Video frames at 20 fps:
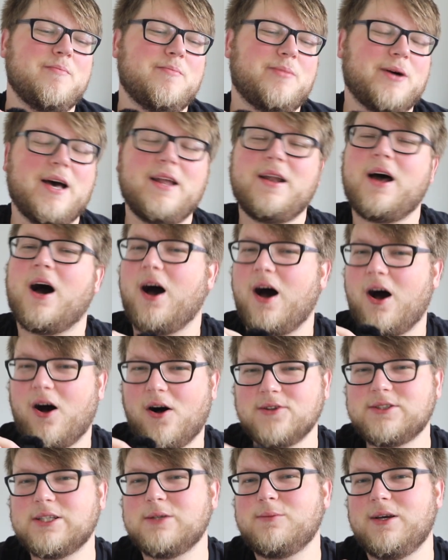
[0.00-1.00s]
But
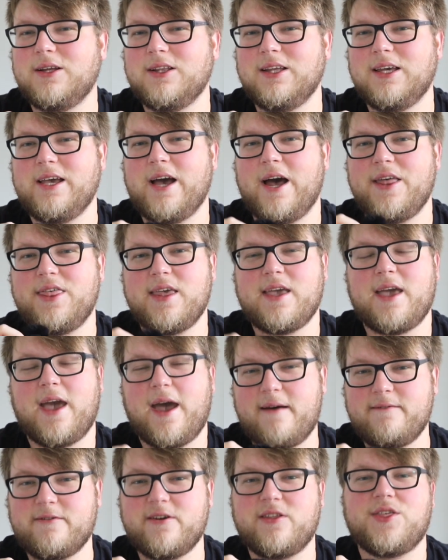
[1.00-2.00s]
ultimately, I think
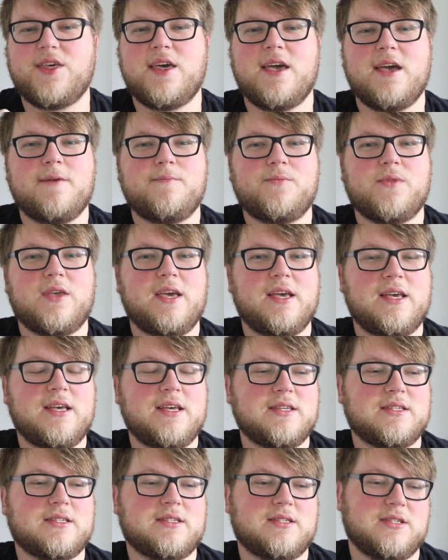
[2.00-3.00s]
everything
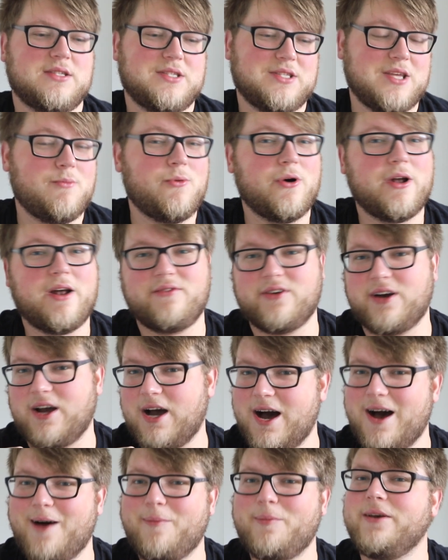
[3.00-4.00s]
is somewhat of a
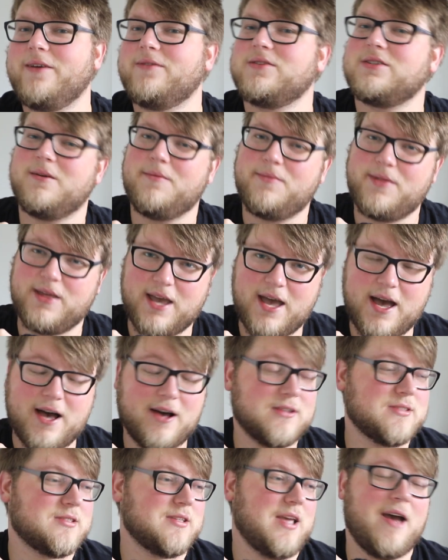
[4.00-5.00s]
copy of something
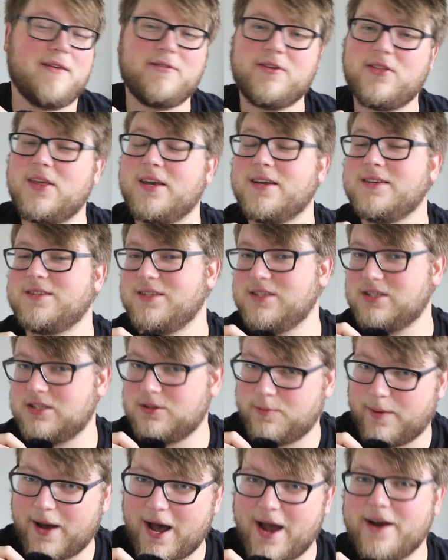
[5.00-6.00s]
else. Everything is
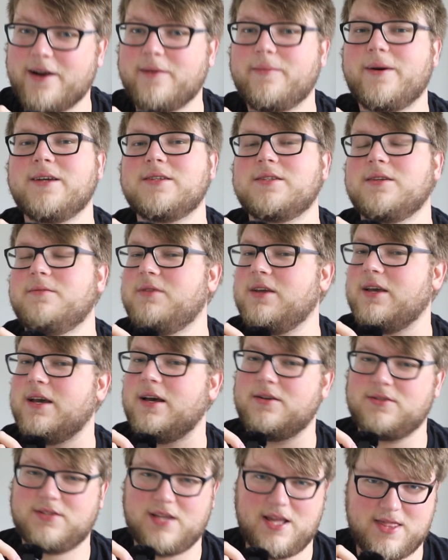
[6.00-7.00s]
inspired by something
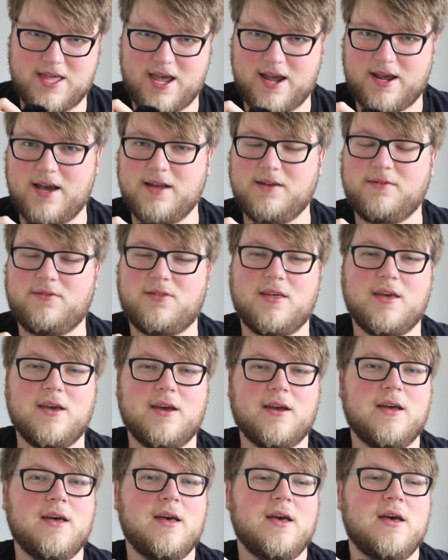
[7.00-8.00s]
else and that kind of
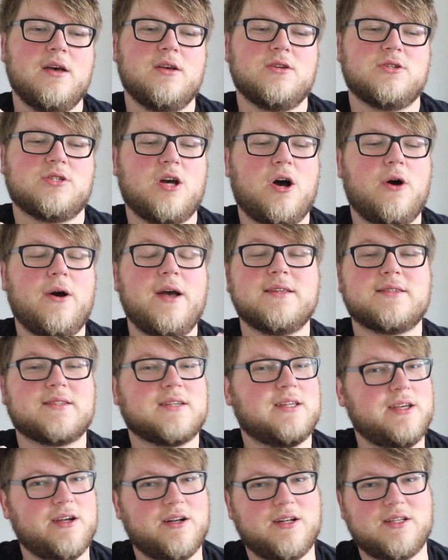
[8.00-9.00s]
thing. So it's
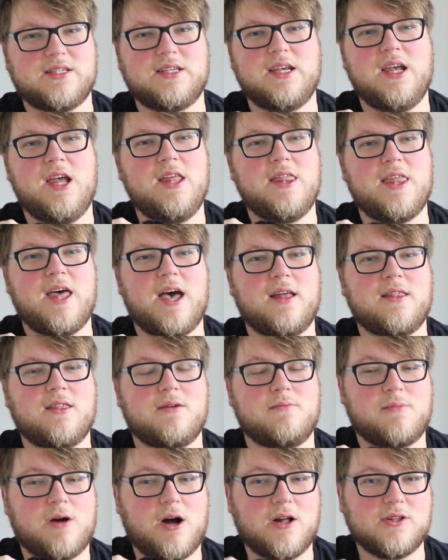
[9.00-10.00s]
clear to see that
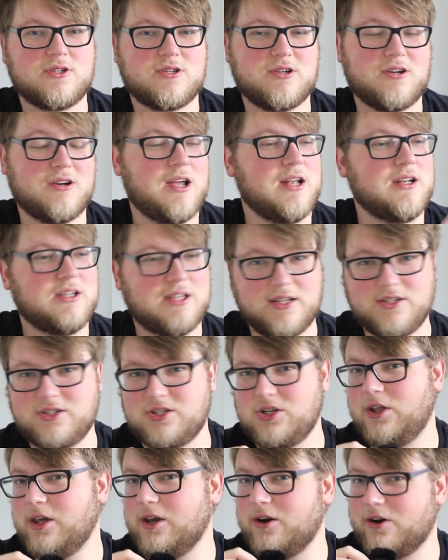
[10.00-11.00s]
the monster,
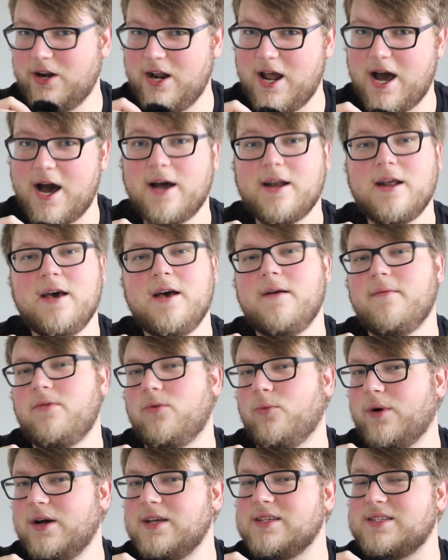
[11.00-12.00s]
intentionally or not,
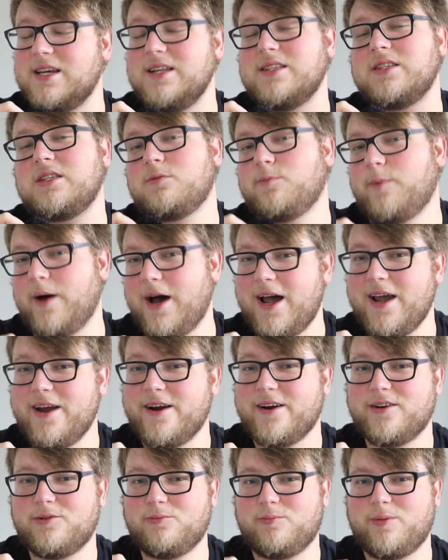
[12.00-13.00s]
was
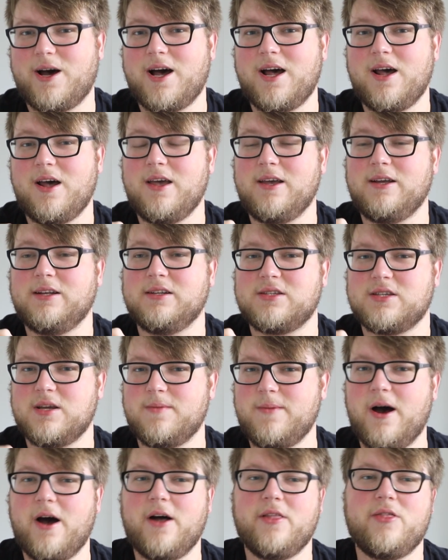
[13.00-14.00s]
inspired by
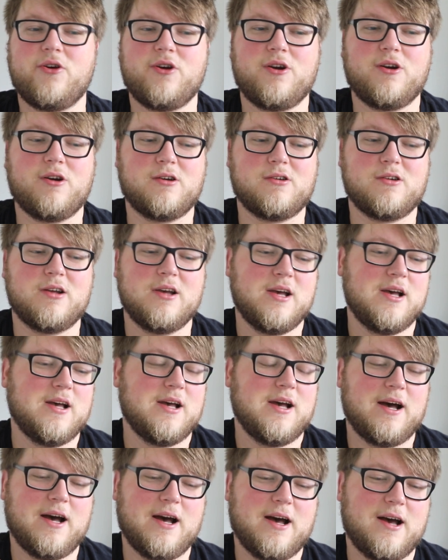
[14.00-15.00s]
some other
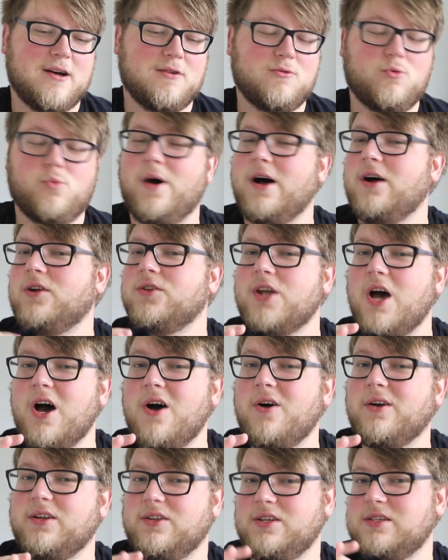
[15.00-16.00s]

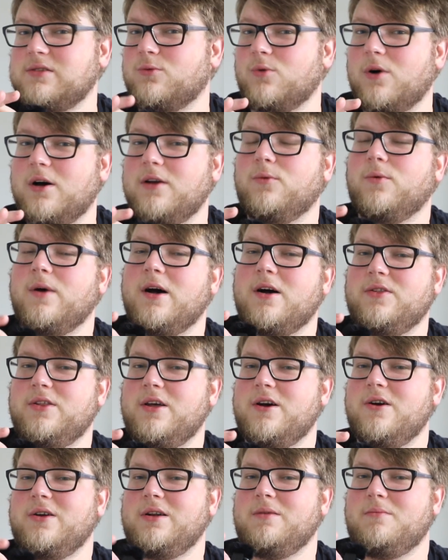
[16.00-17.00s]
well-known, at least one
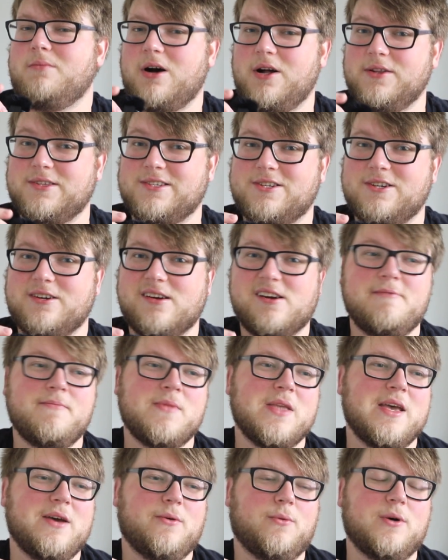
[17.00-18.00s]
well-known monster,
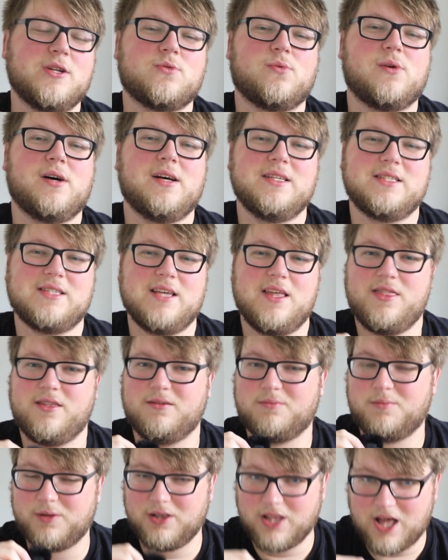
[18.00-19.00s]
which was
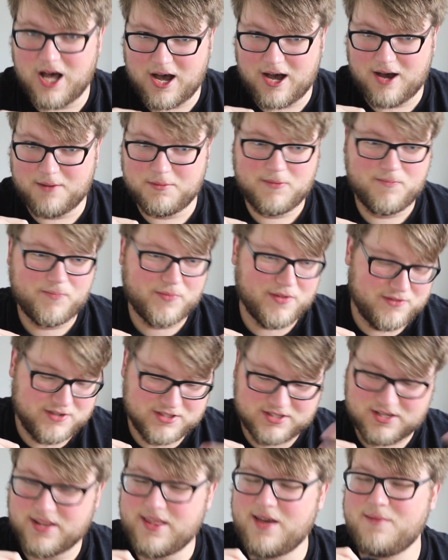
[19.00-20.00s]
the Blob. If
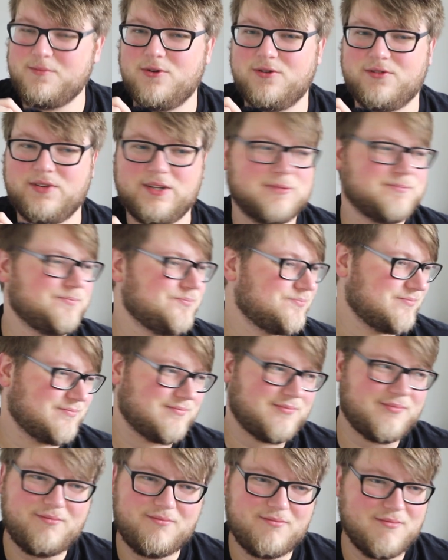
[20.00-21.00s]
you saw that movie,
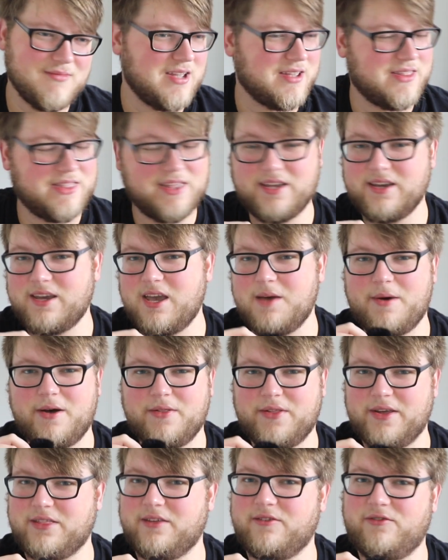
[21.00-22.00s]
I think it came
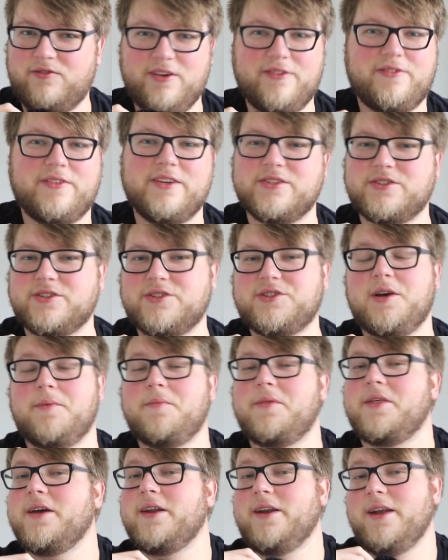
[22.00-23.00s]
out in like the 50s or
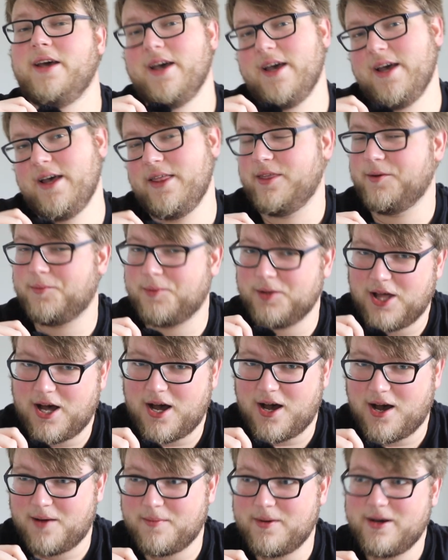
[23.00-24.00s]
something, The
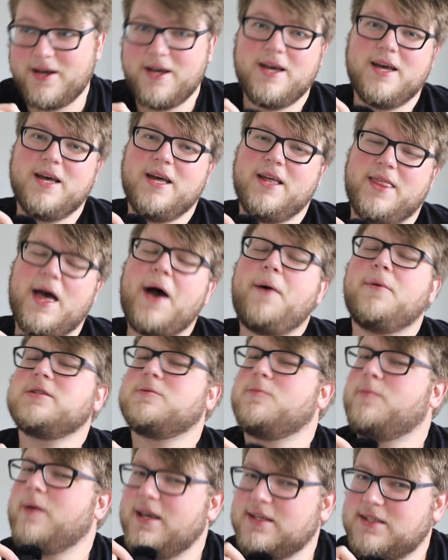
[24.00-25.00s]
Blob. That
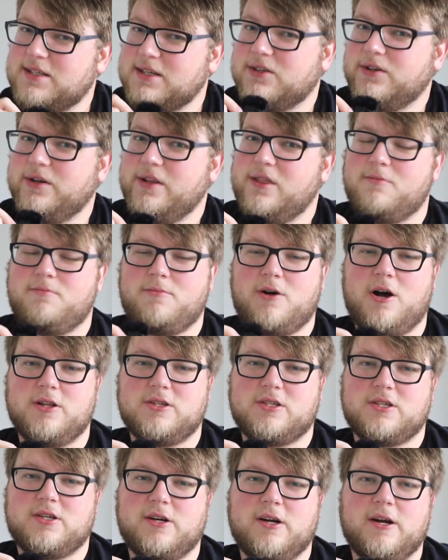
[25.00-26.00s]
was basically the
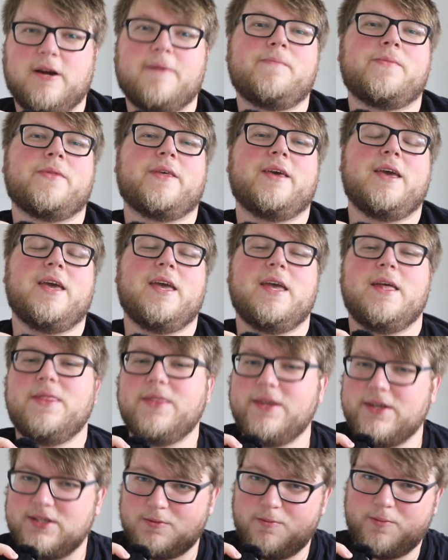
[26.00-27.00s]
monster
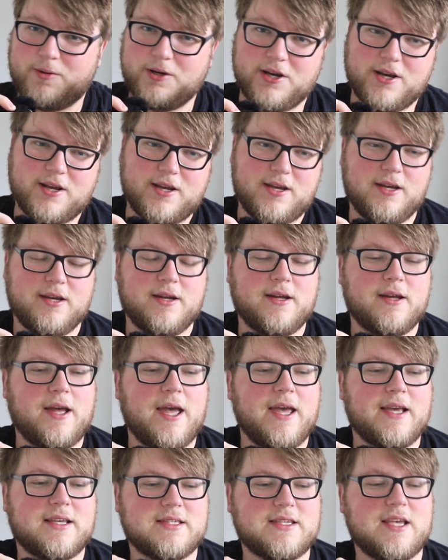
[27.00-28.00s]
in this book,
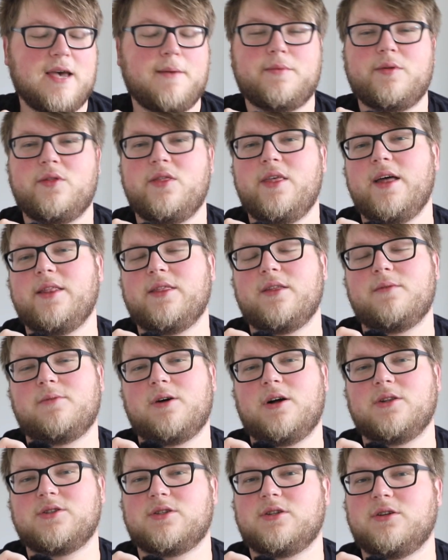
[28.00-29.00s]
except that the
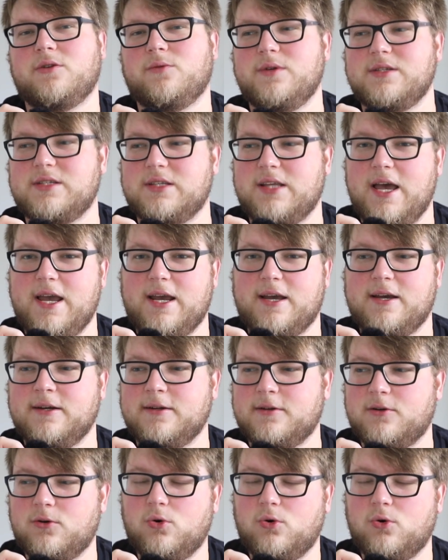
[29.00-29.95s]
monster was like